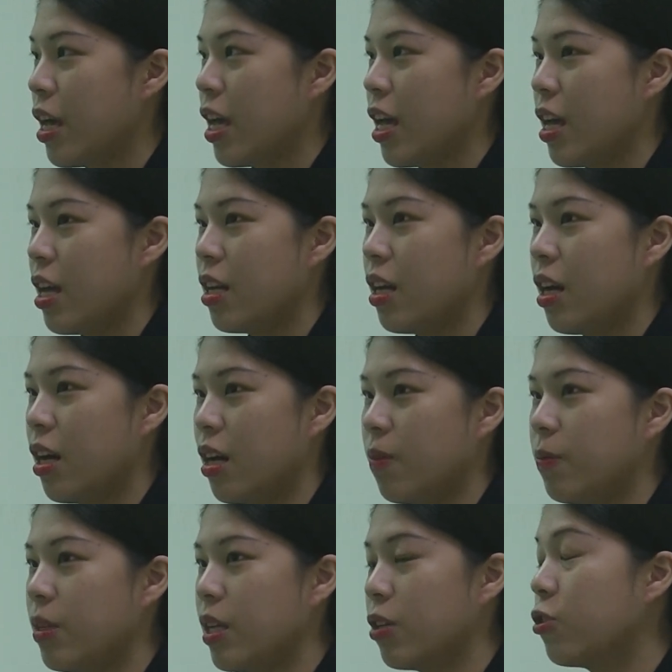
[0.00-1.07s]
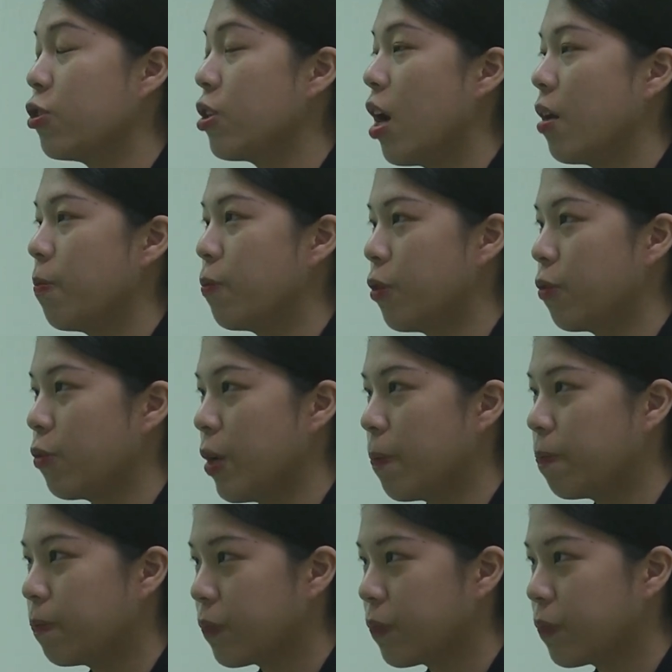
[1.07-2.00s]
and English Talk program.